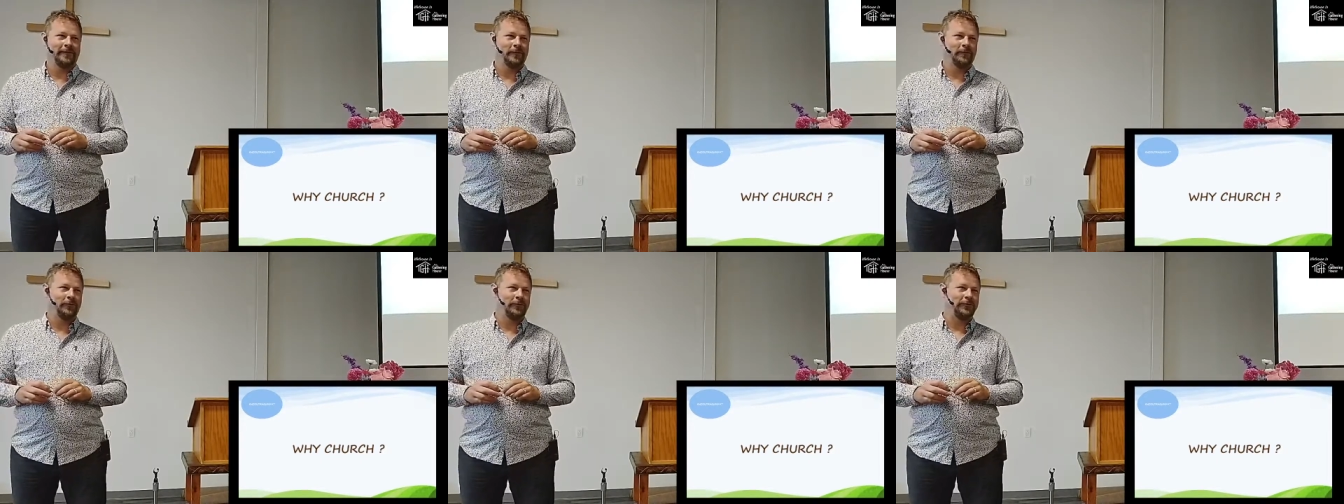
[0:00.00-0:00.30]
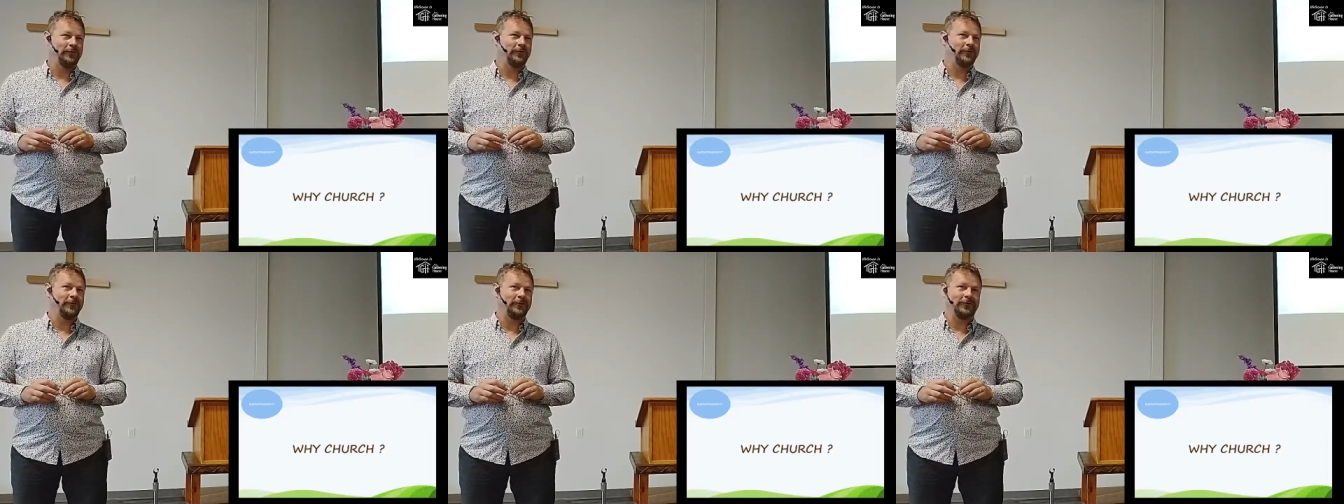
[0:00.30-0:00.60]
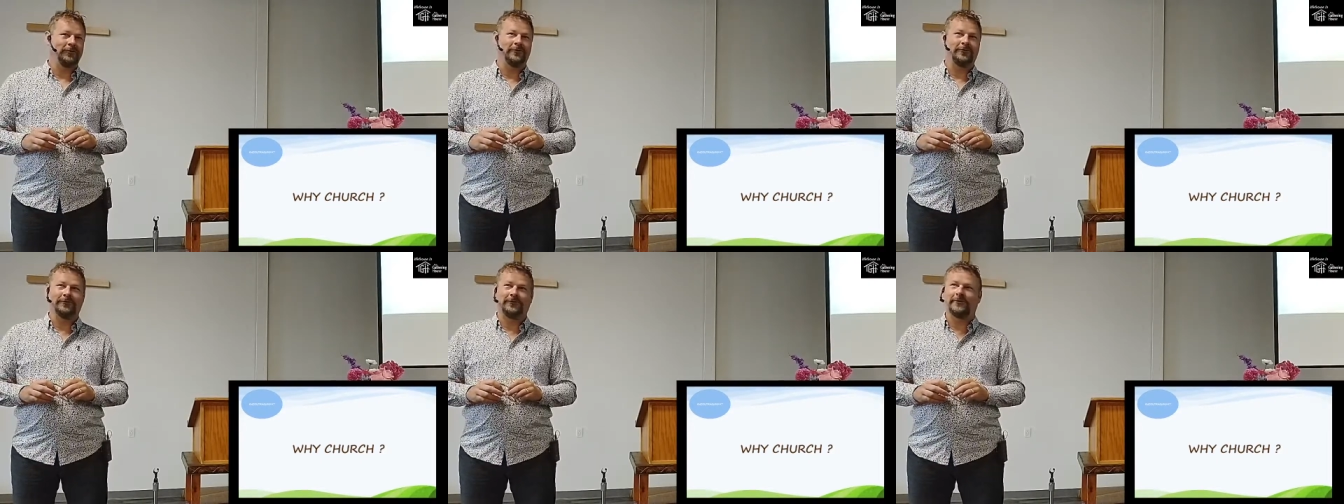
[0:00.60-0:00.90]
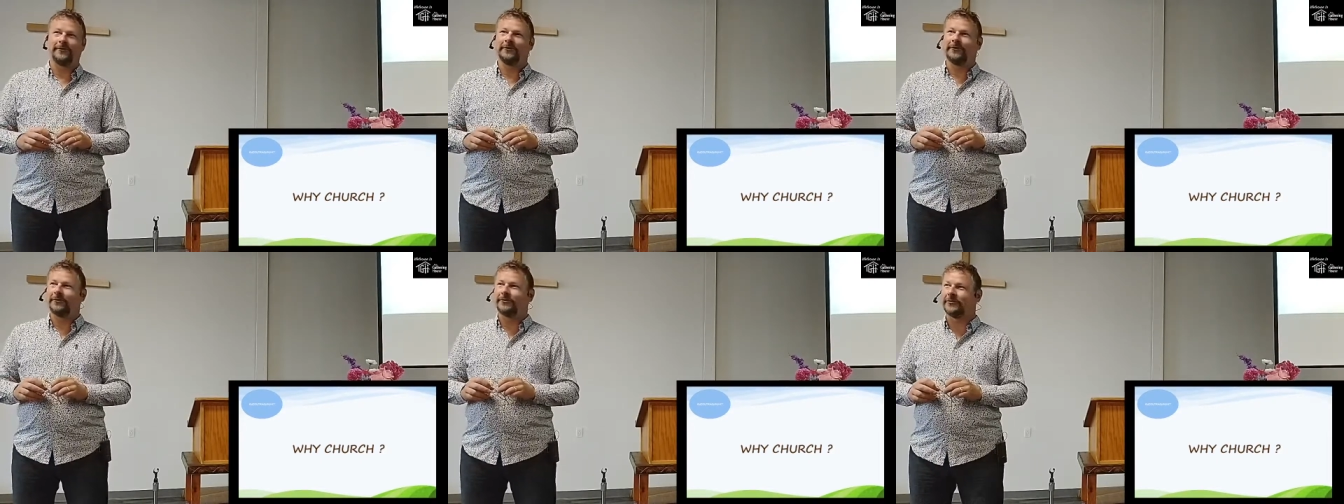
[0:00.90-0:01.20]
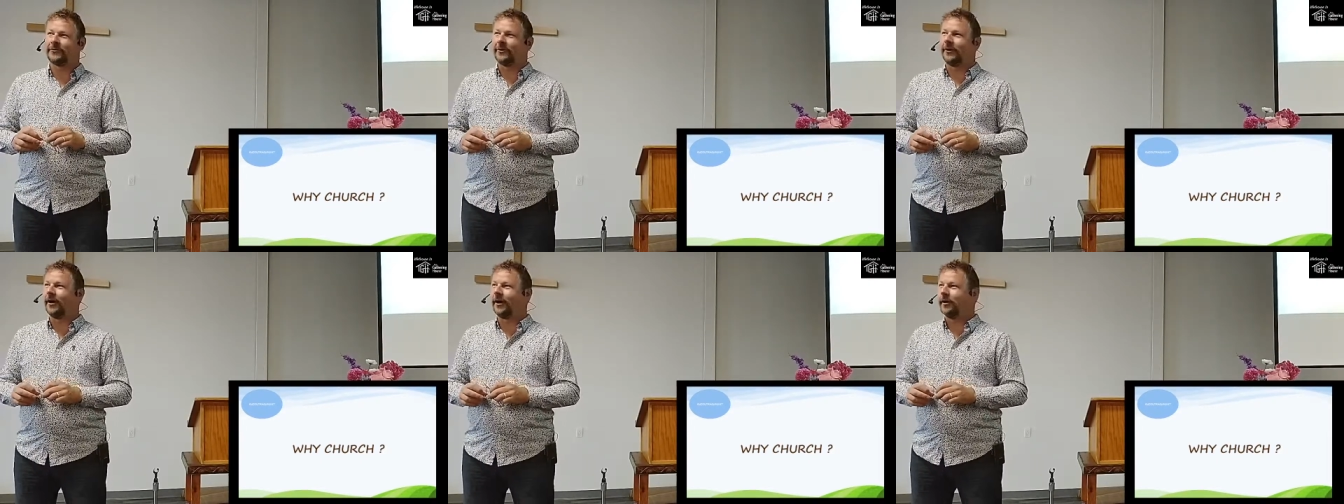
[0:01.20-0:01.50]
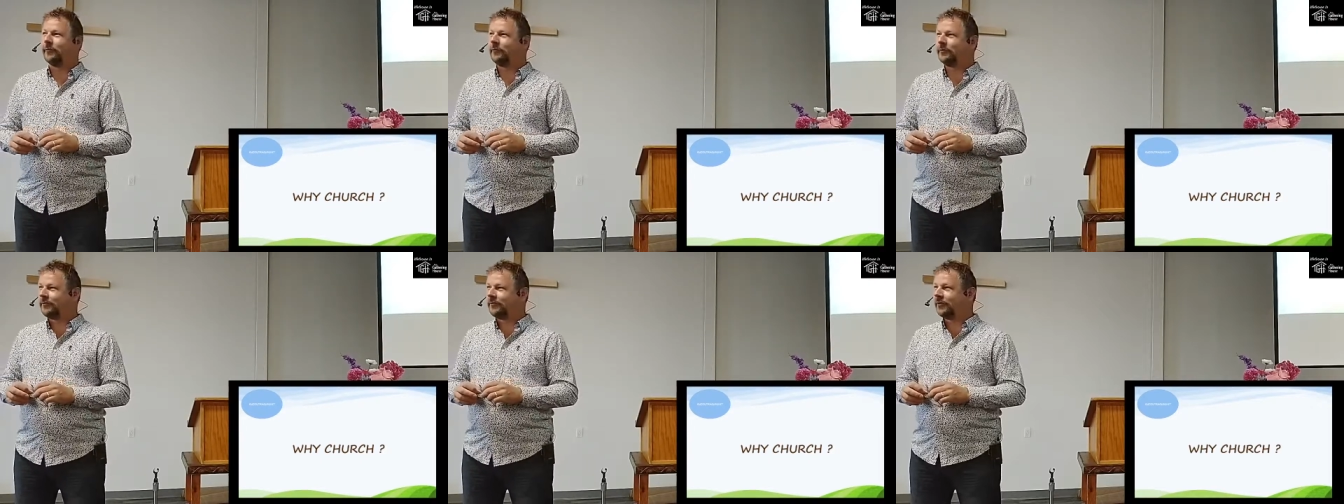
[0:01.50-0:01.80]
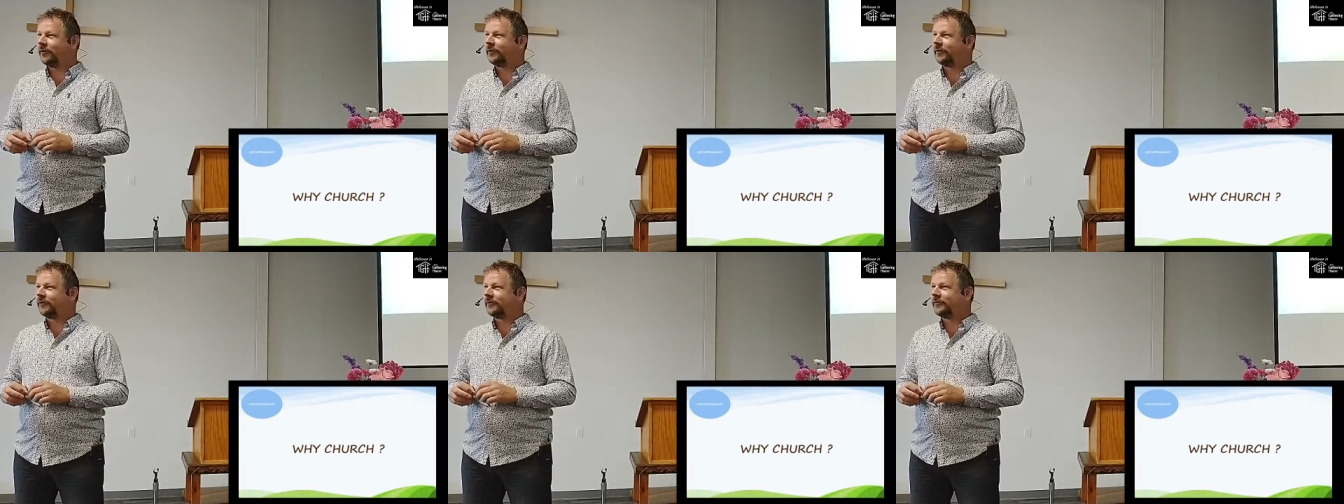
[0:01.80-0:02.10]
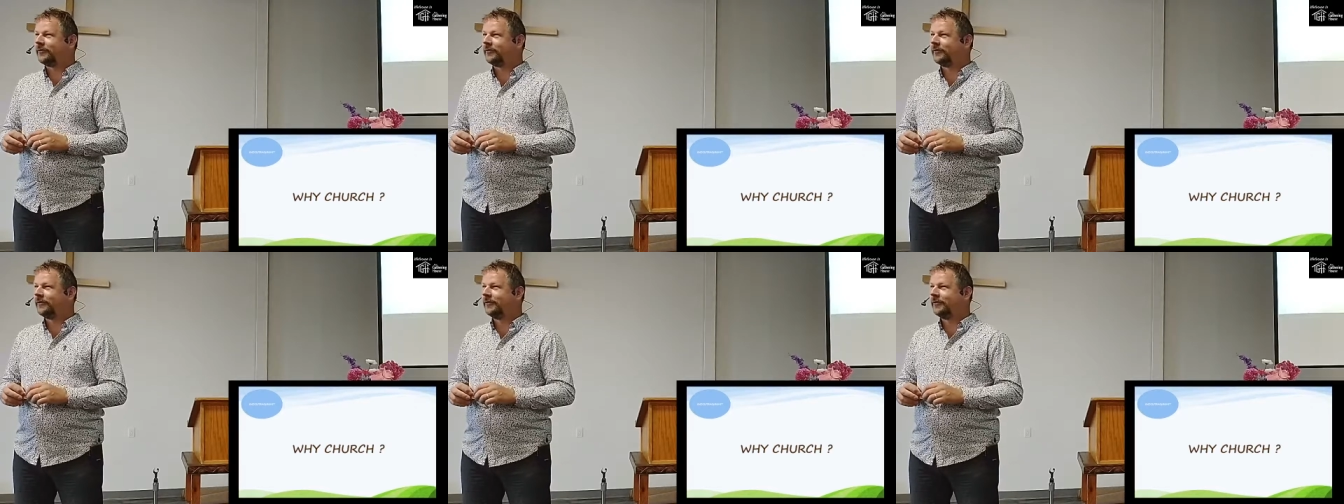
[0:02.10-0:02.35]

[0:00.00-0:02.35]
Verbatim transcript: would you use to describe church?